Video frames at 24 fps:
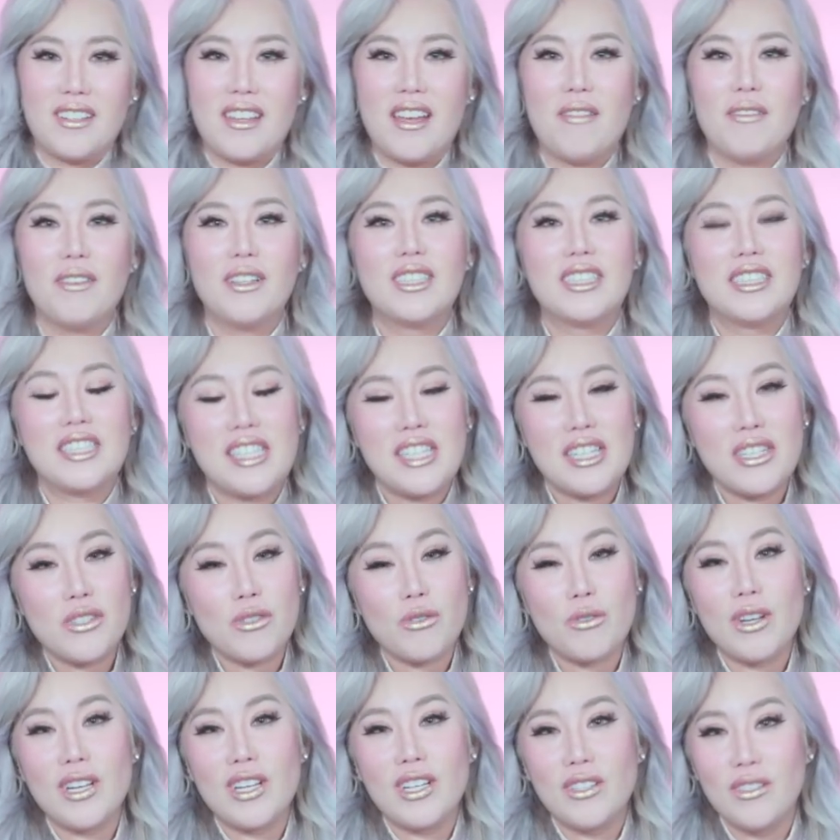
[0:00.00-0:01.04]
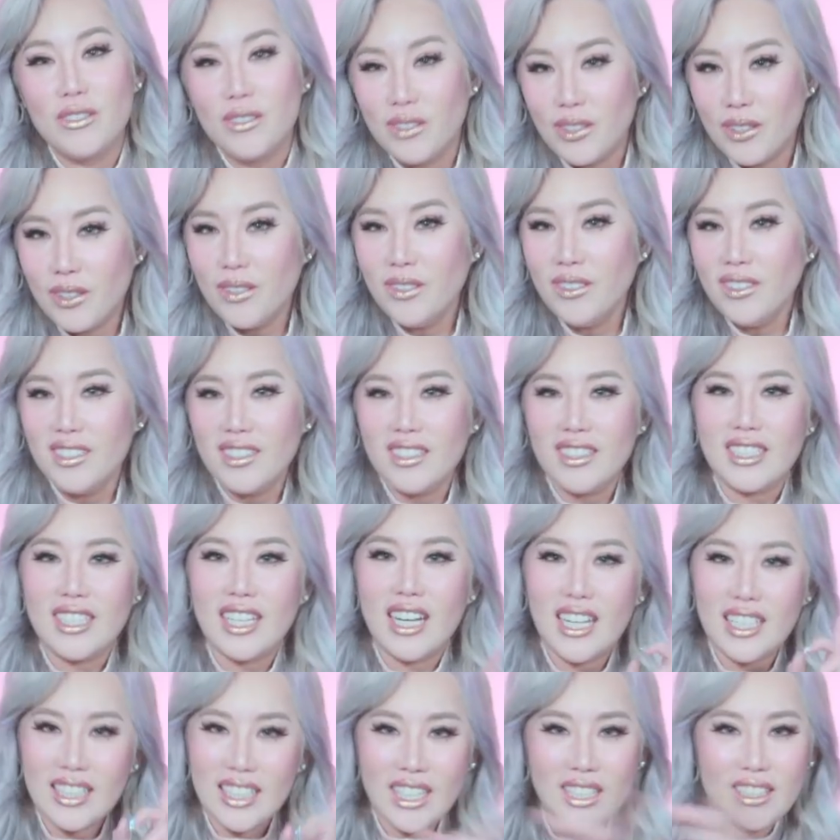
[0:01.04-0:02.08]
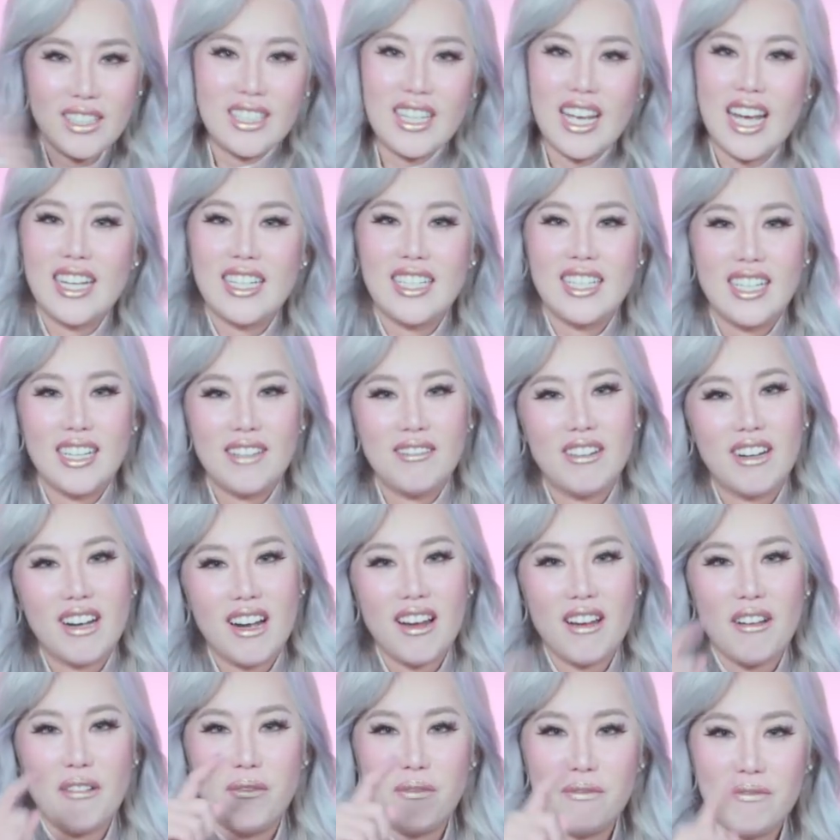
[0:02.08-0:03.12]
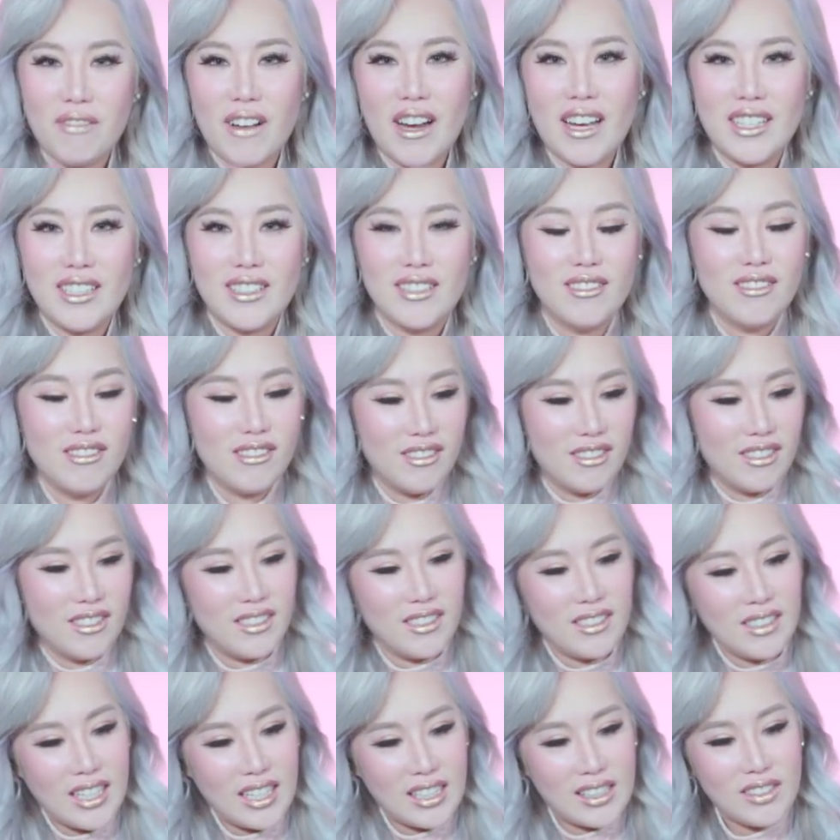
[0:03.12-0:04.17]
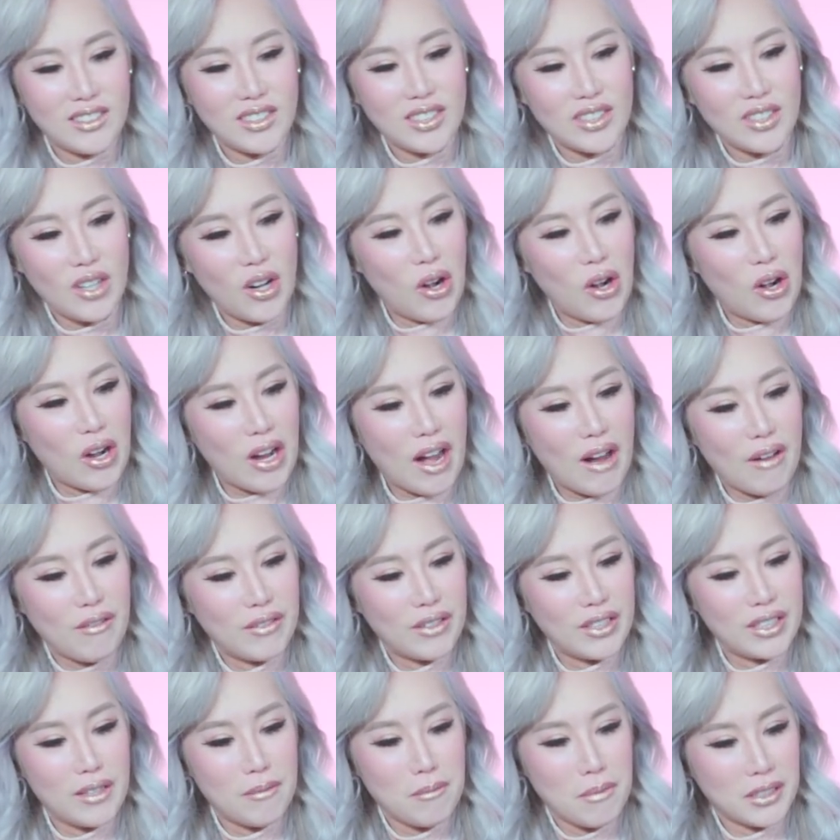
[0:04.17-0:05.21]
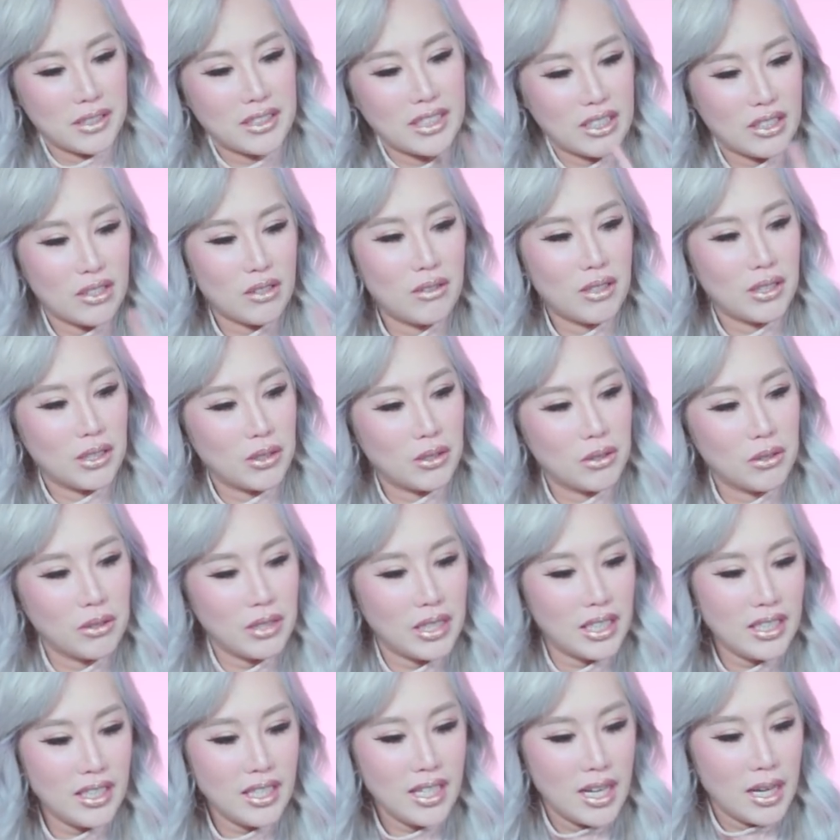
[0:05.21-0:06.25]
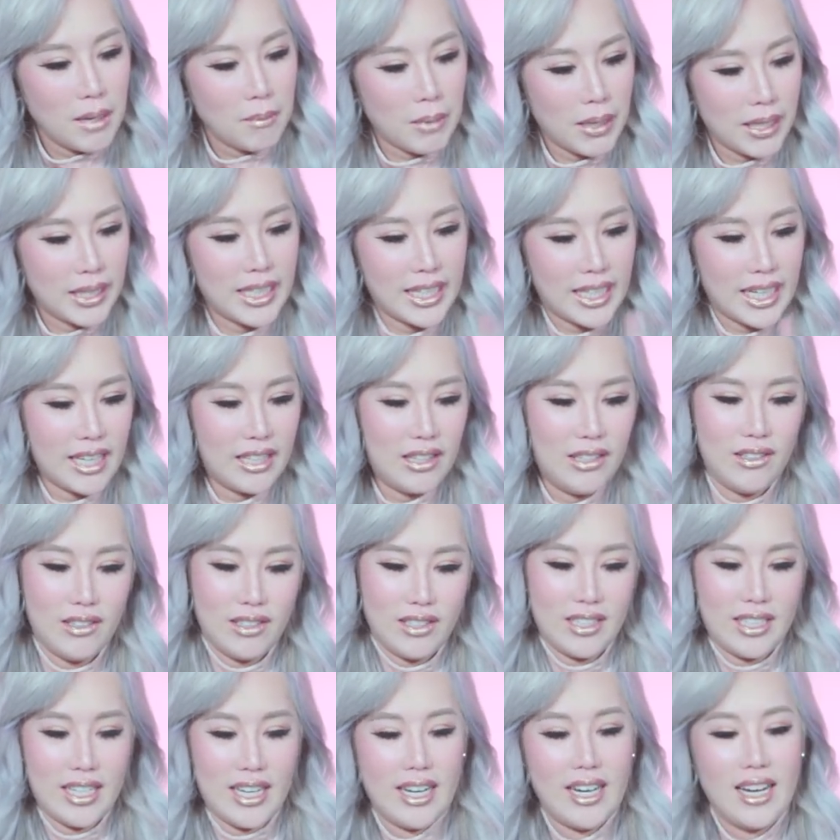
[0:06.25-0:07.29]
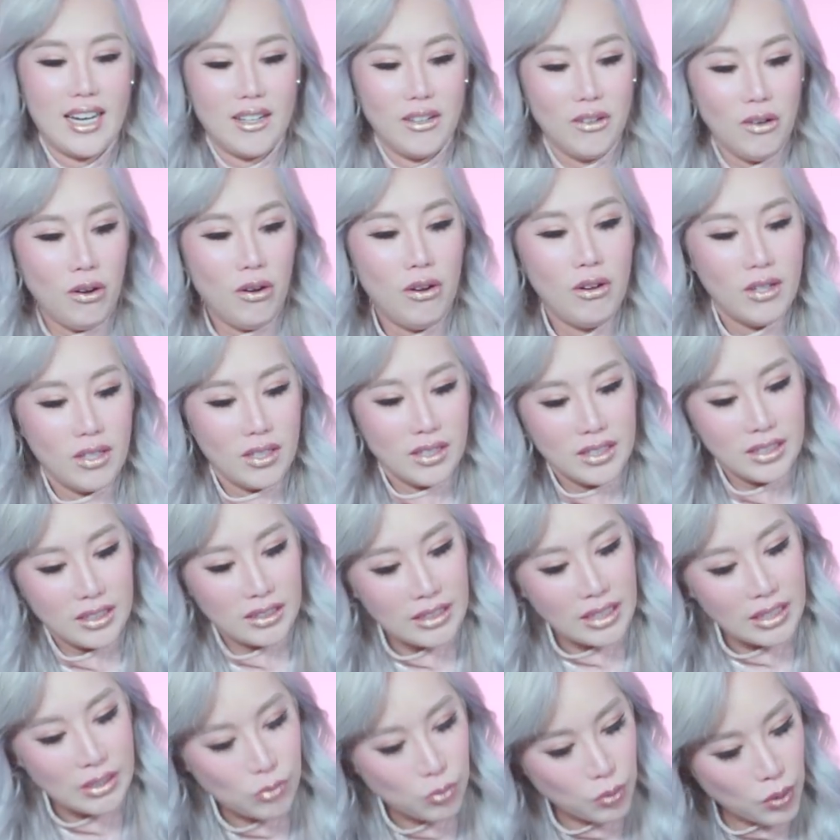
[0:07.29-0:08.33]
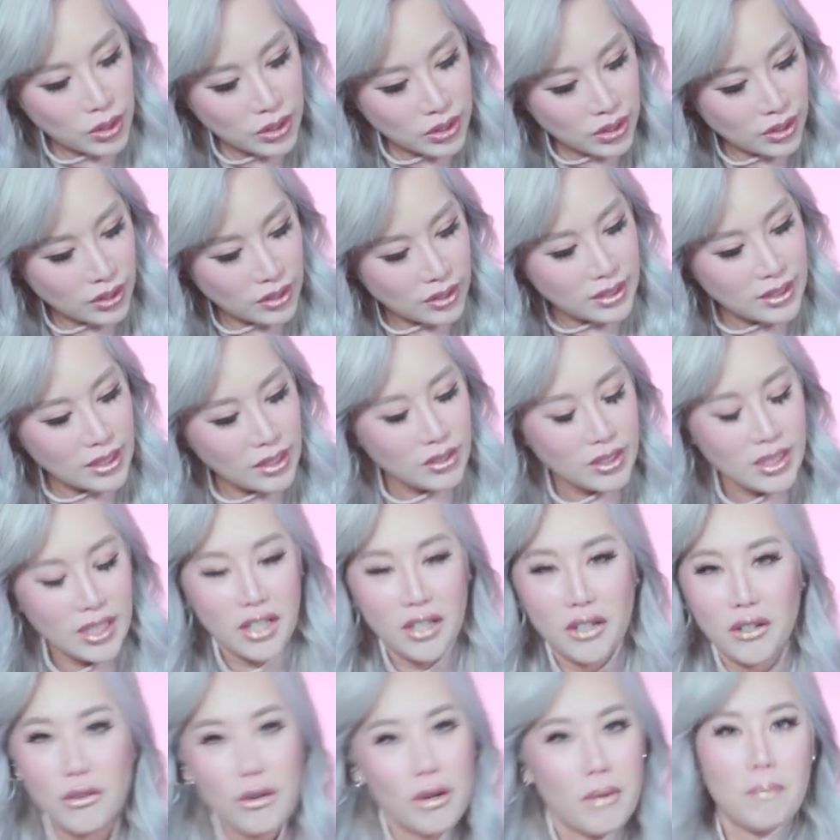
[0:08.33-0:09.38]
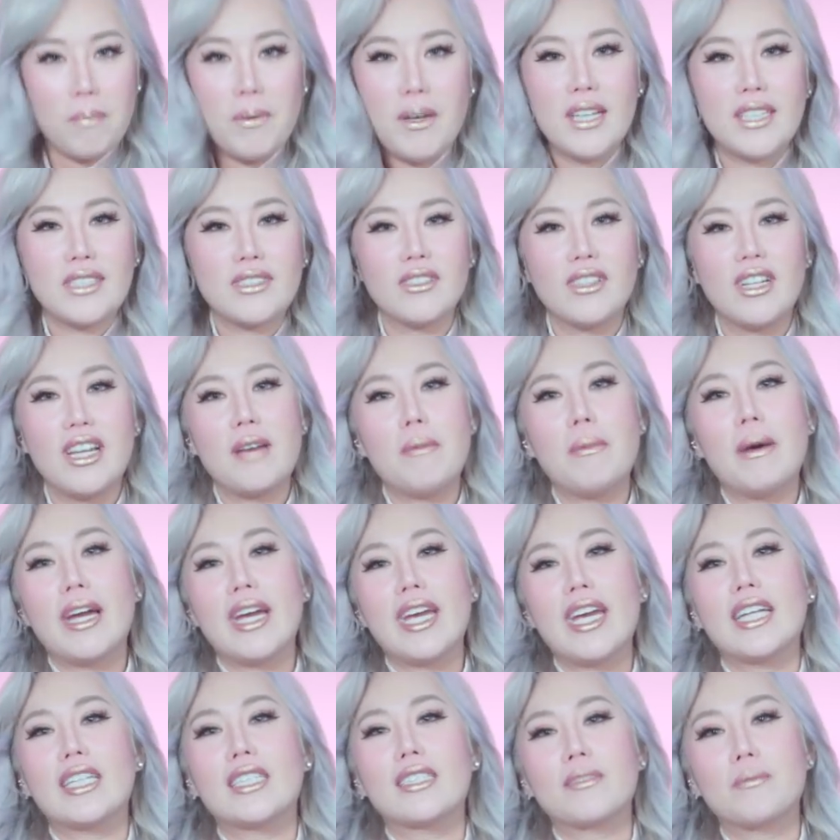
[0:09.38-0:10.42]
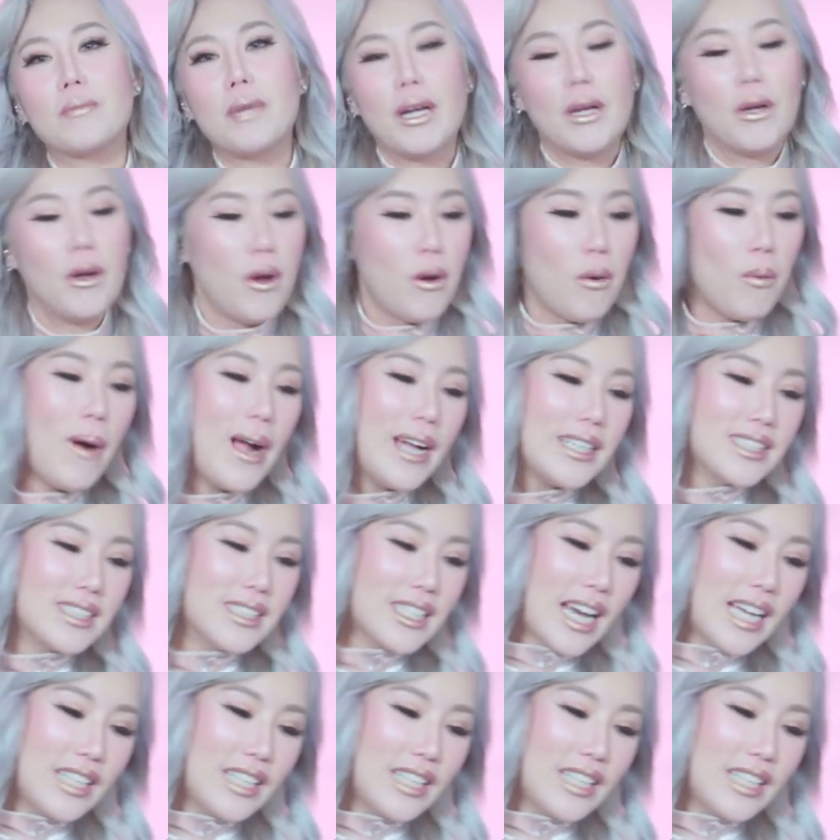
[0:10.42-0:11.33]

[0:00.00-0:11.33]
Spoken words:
never Xiaxue, you know? Yeah, then the NEA won't kind of find you. Yeah, because it's all covered, the mosquito want to go in, but they cannot. They're like, oh, there's water, it sounds like a great place to lay my eggs, but where's the